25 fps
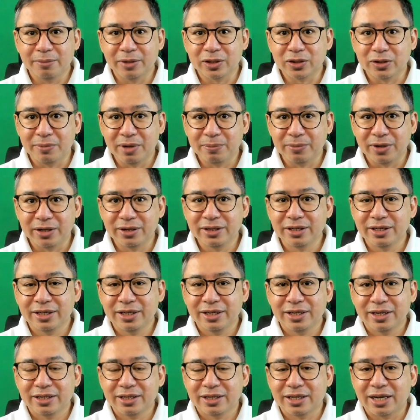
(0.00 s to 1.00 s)
But remember,
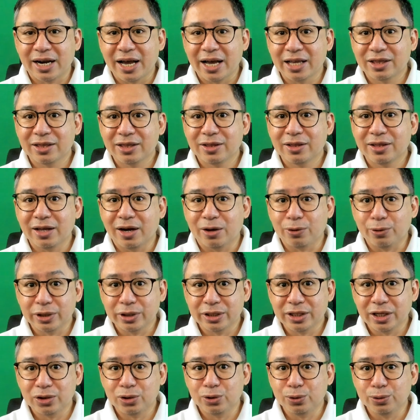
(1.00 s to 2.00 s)
the right
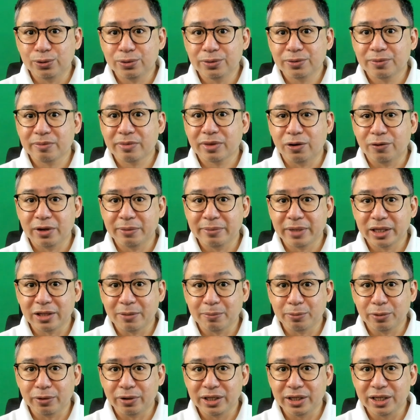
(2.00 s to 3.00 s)
accorded to
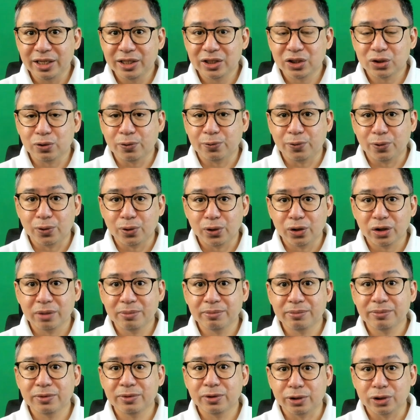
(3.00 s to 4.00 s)
government employees to
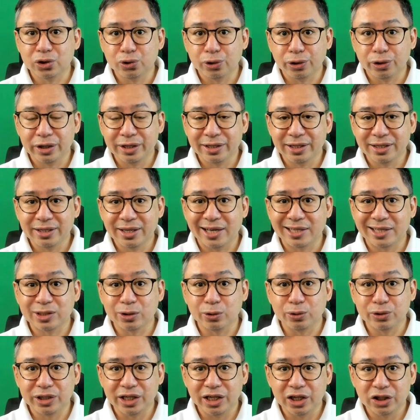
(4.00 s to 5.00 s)
form or join
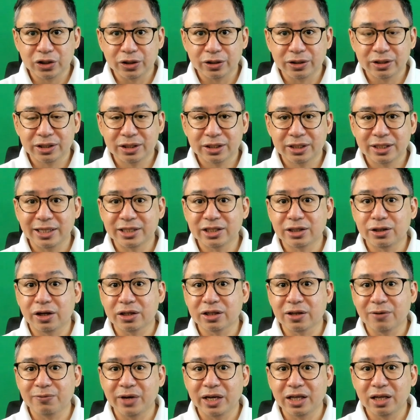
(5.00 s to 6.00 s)
associations is
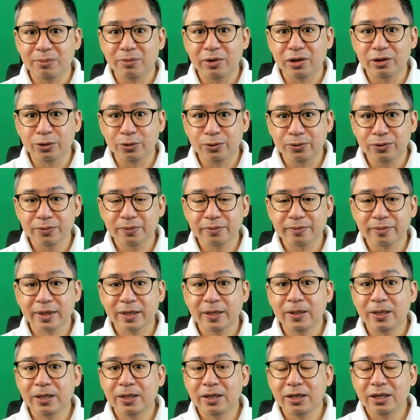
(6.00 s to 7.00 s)
not available to
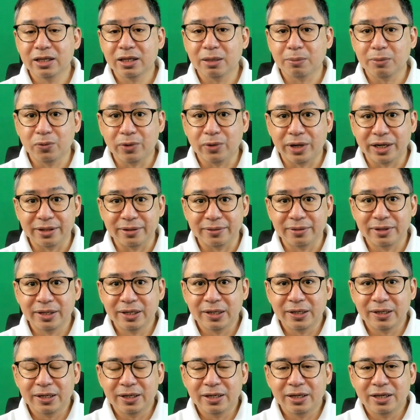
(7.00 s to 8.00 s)
number one,
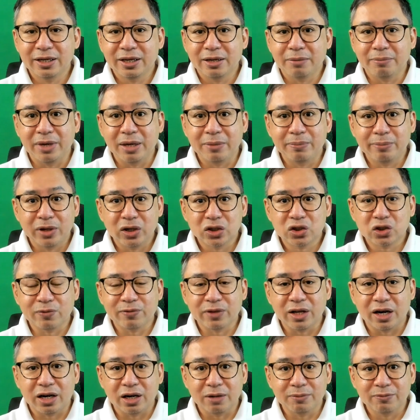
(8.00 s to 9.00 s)

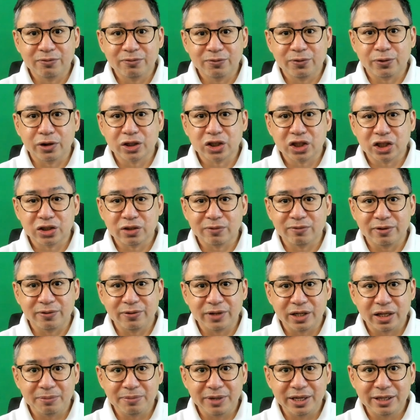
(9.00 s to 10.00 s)
members of the Armed Forces of
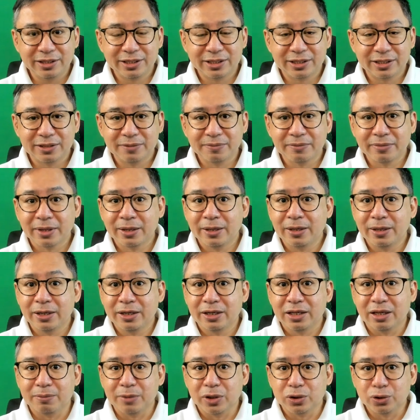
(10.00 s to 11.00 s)
the Philippines,
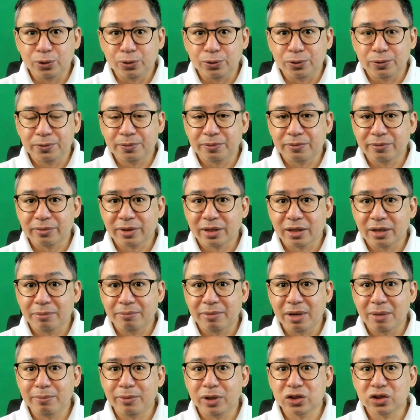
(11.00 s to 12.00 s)
number two,
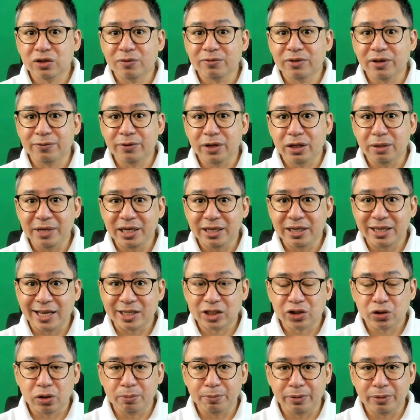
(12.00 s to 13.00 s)
members of the Philippine
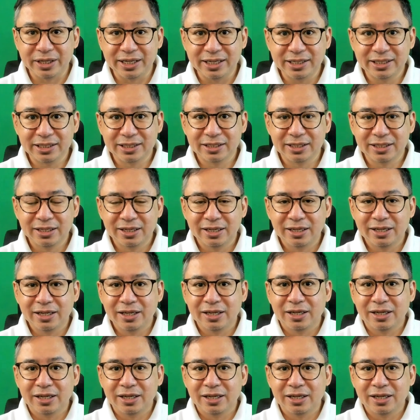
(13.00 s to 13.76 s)
National Police,